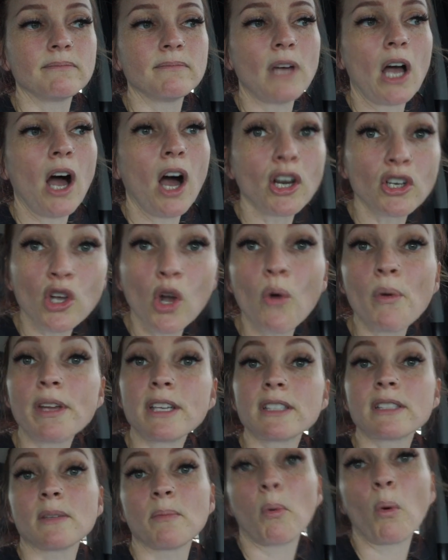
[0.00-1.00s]

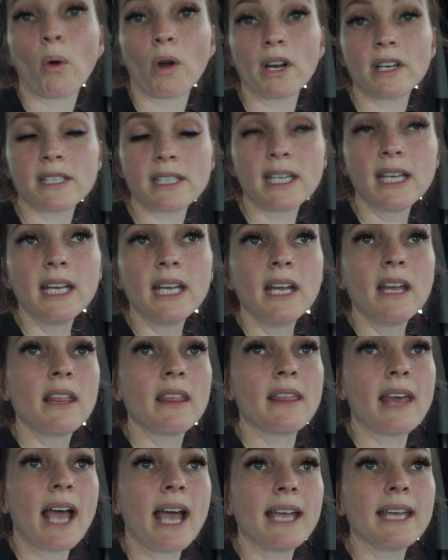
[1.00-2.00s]
ongoing support
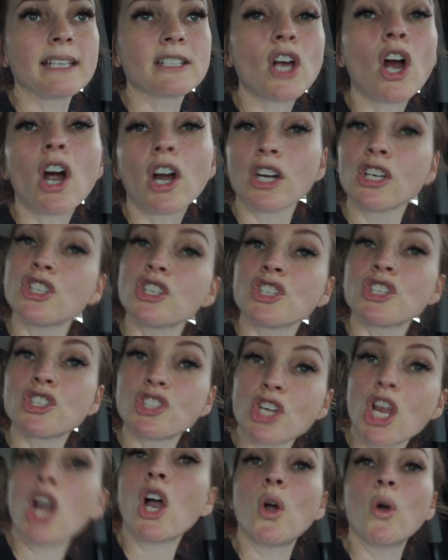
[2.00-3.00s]
that is hard to
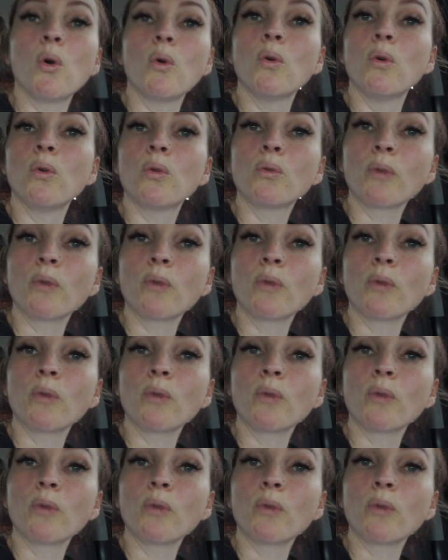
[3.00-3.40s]
show